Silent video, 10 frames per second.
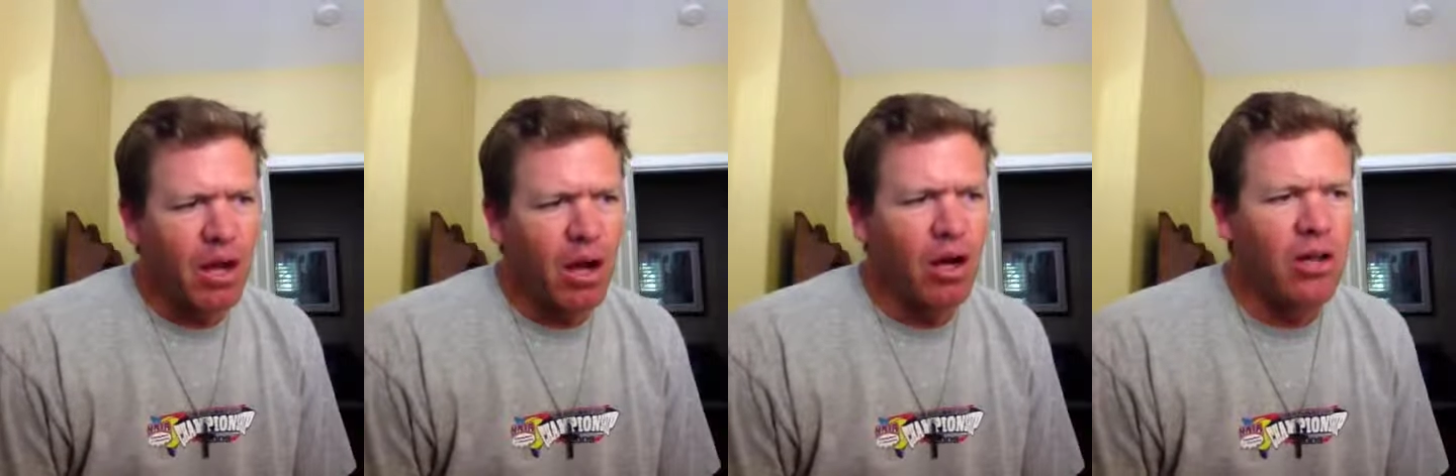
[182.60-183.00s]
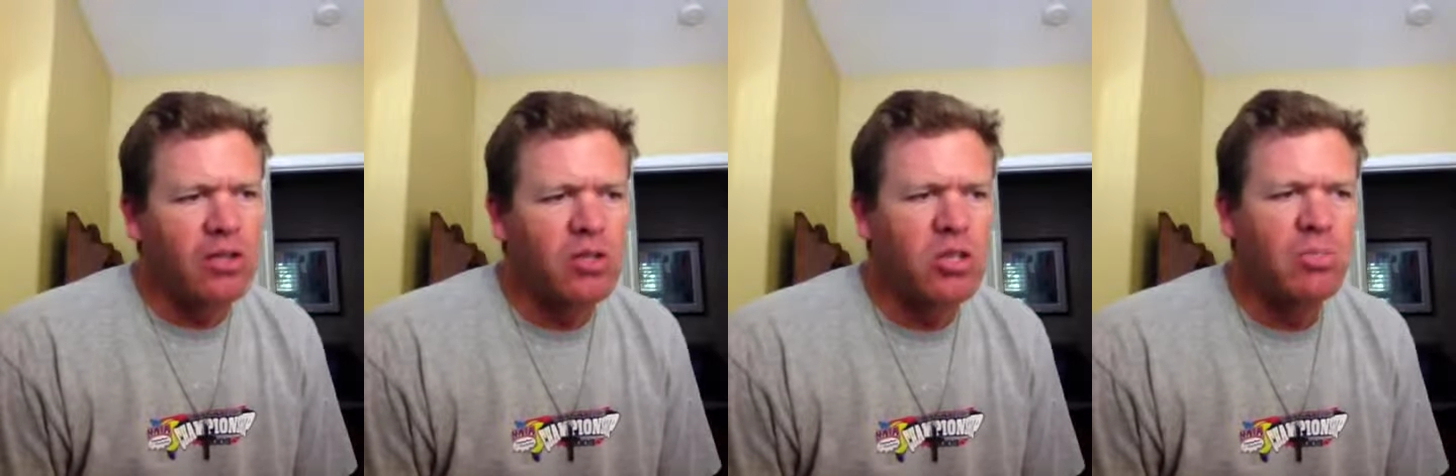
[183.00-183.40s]
our
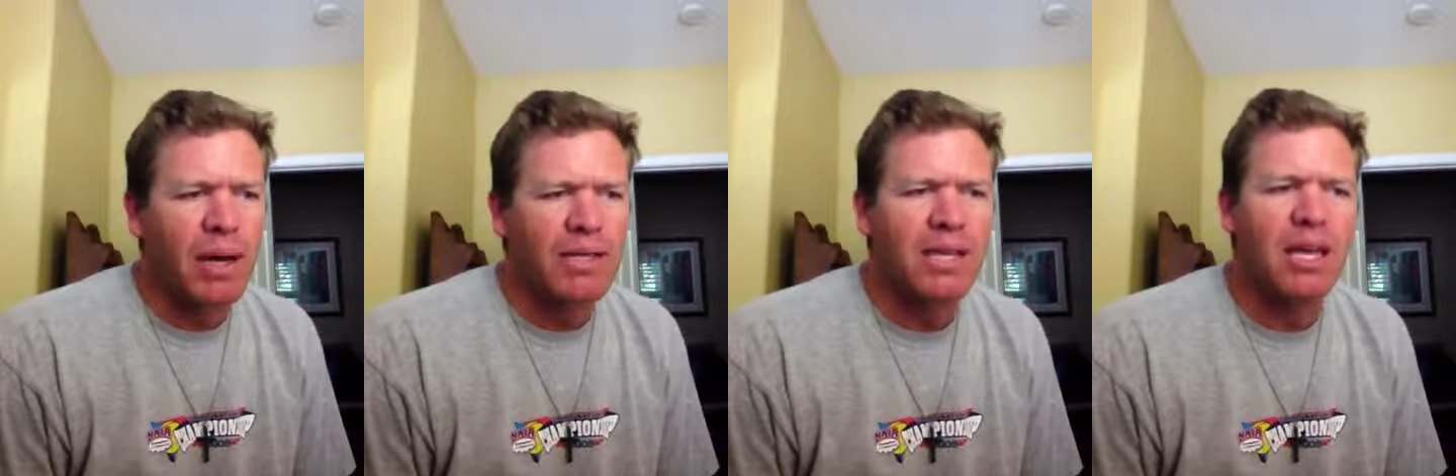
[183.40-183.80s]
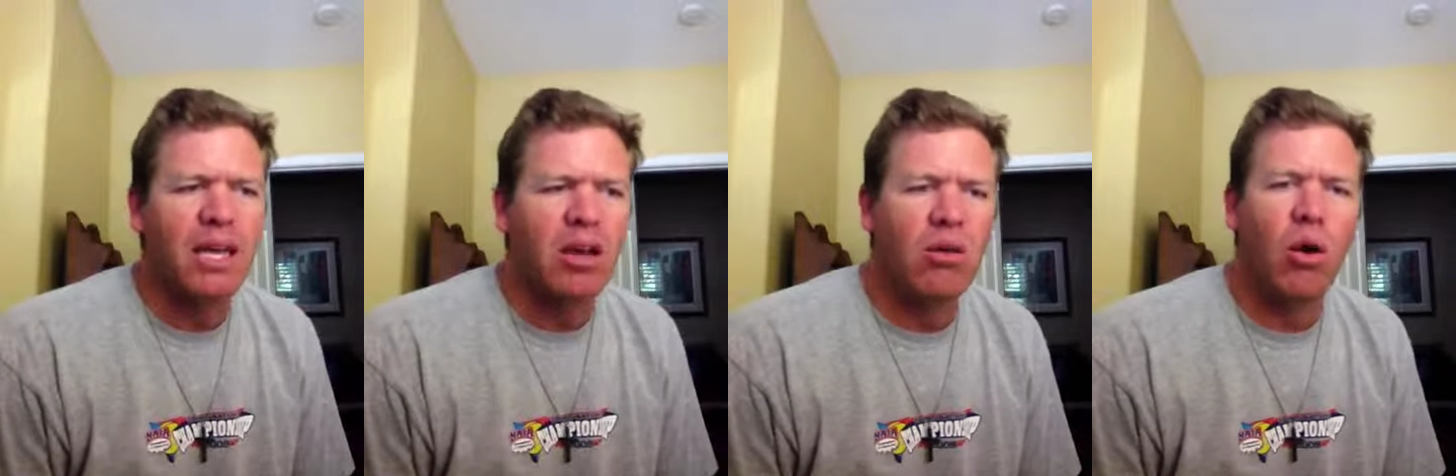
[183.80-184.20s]
unsuspecting
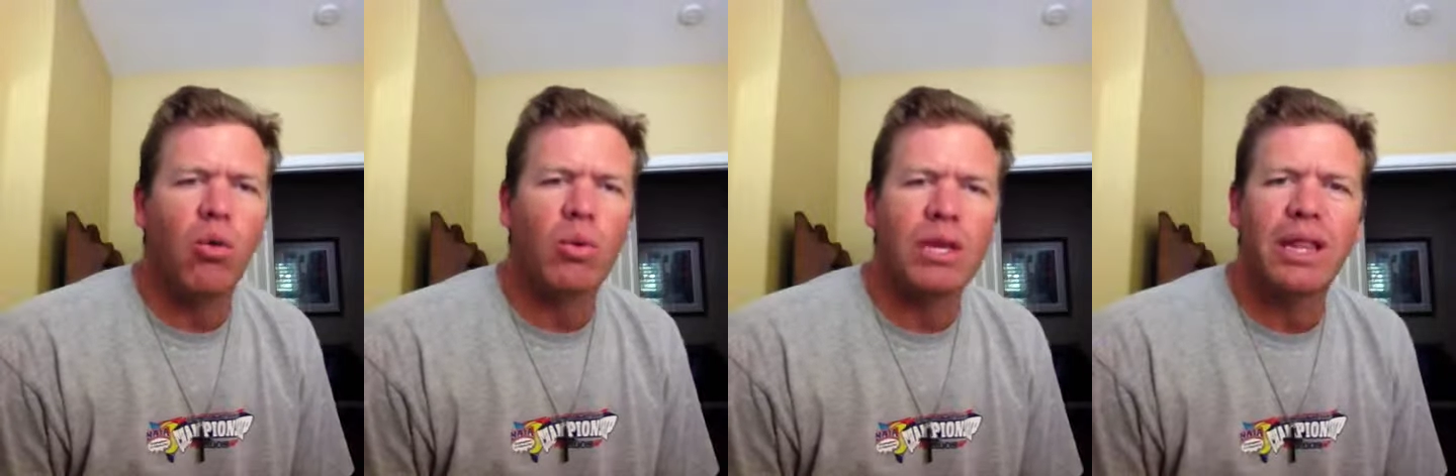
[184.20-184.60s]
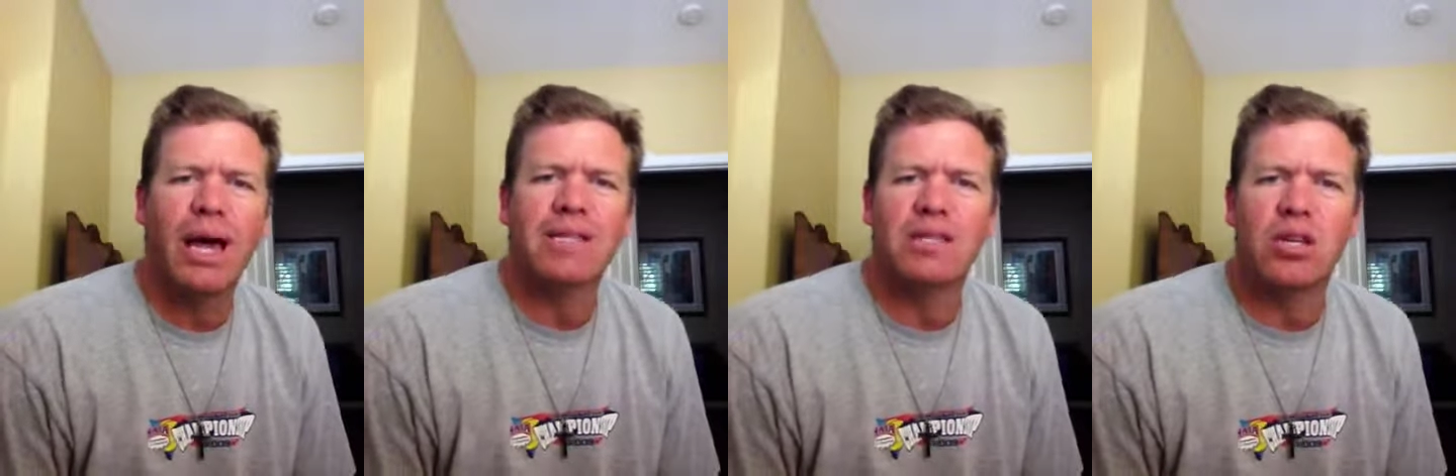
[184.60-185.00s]
hero
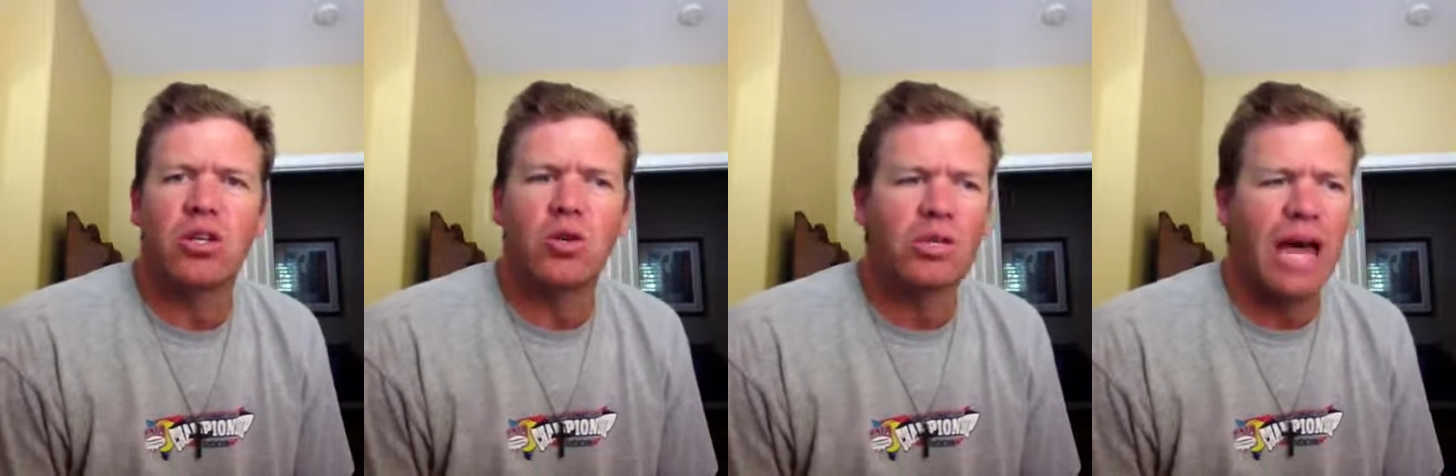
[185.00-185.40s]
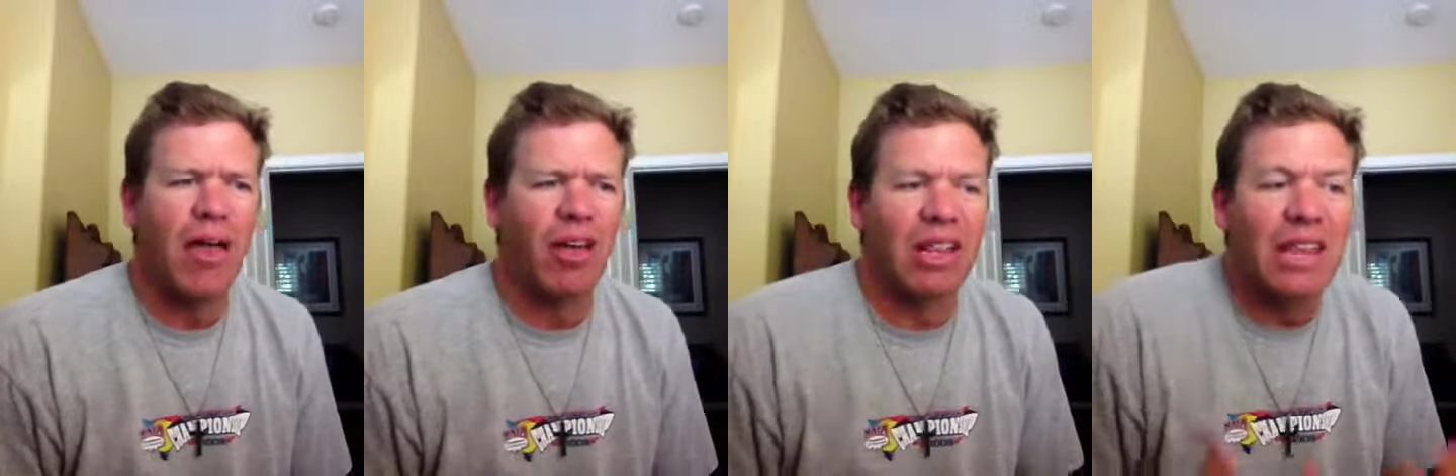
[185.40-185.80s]
realizes a new
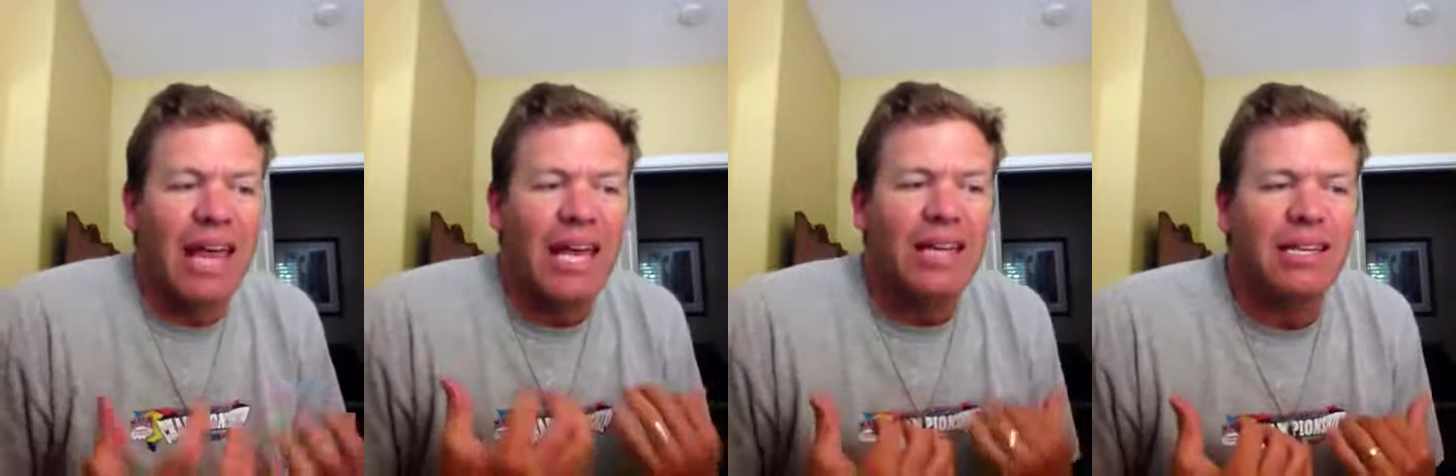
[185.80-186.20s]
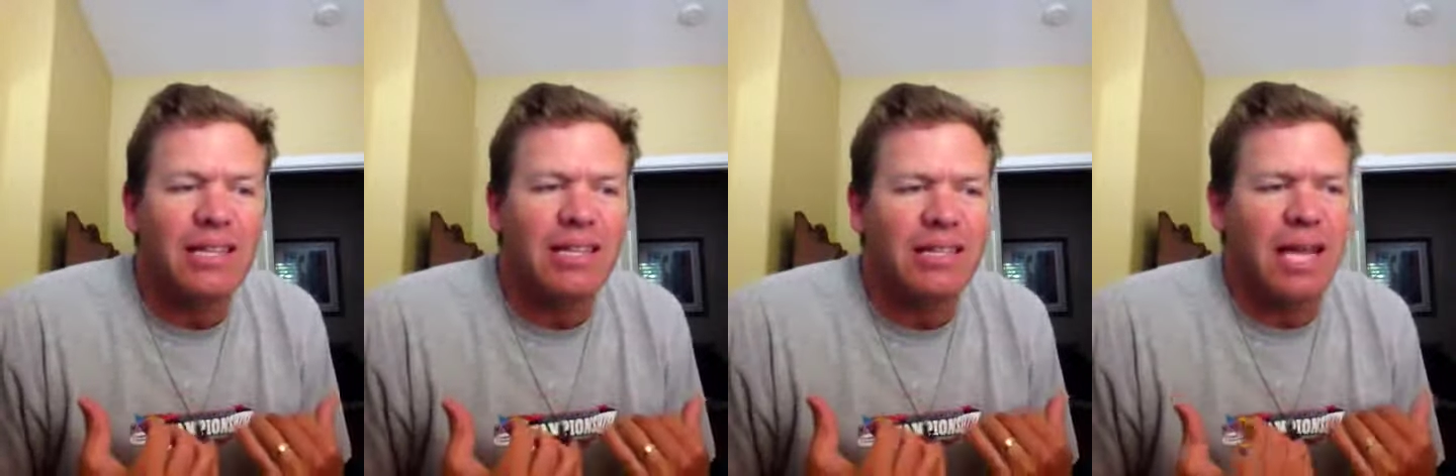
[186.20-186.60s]
talent, a
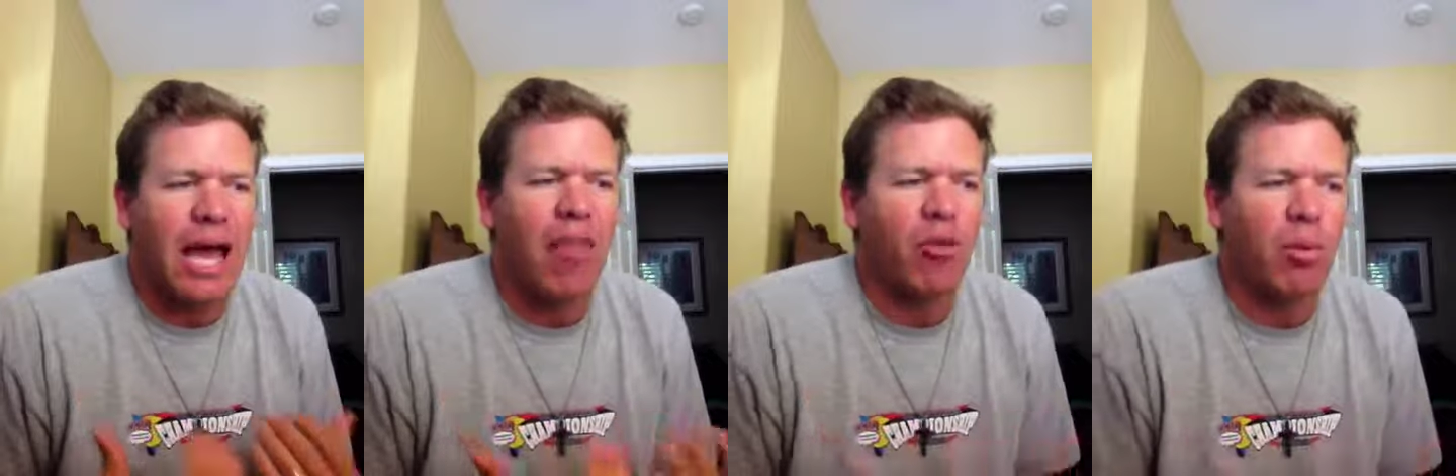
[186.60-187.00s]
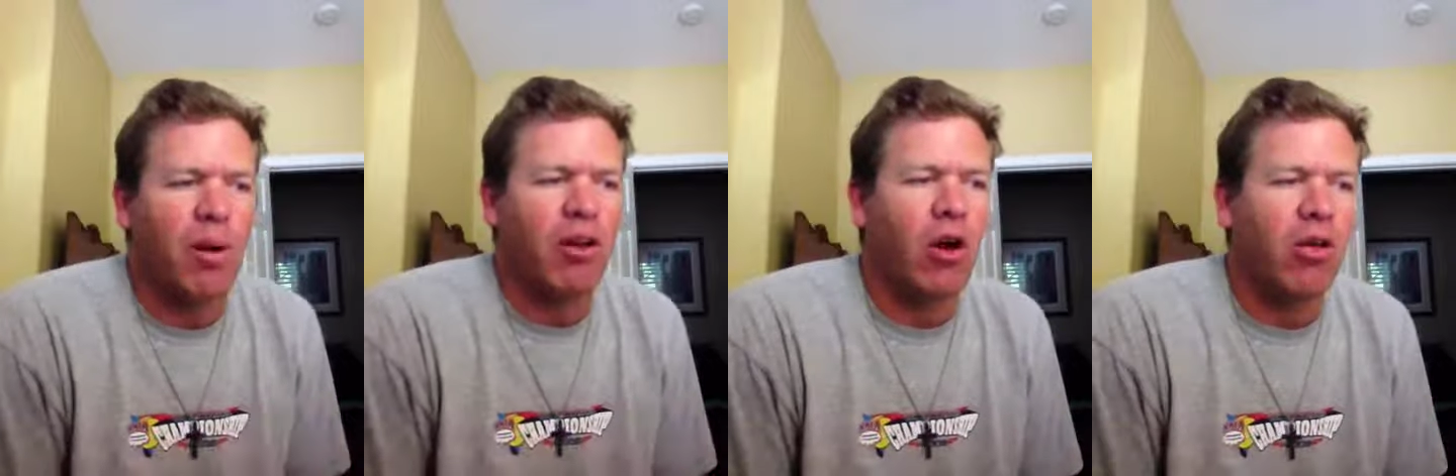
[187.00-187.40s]
latent talent you
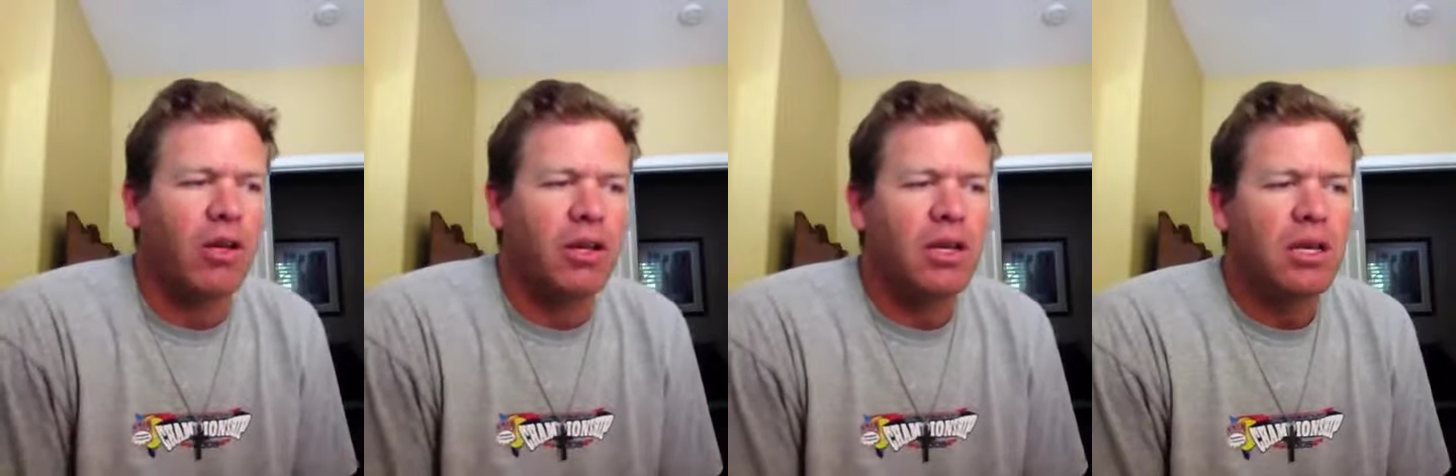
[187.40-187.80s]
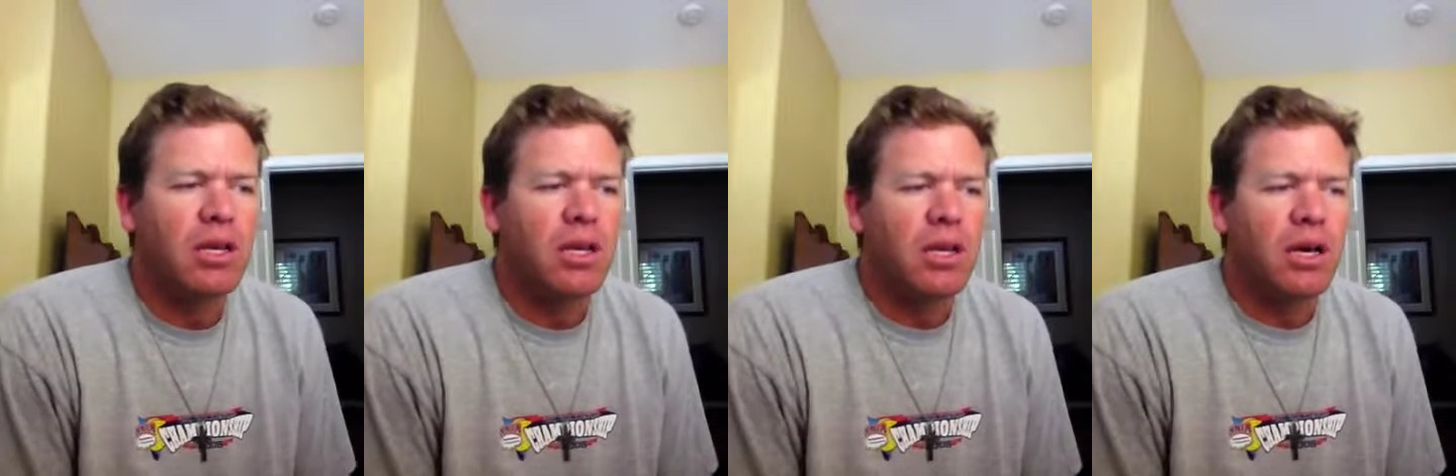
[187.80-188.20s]
might call
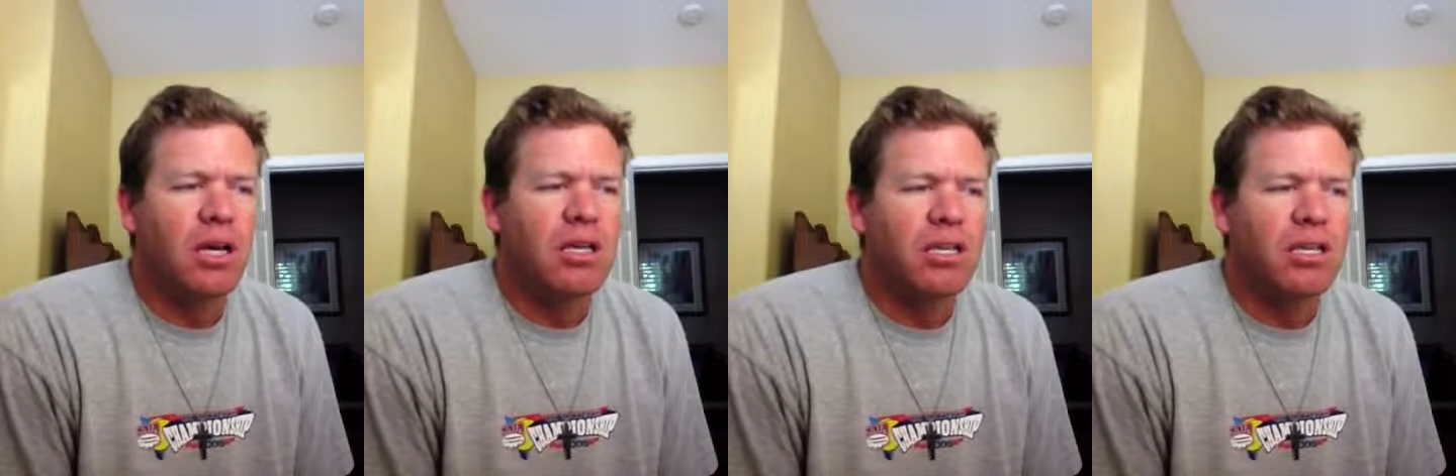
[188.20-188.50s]
it.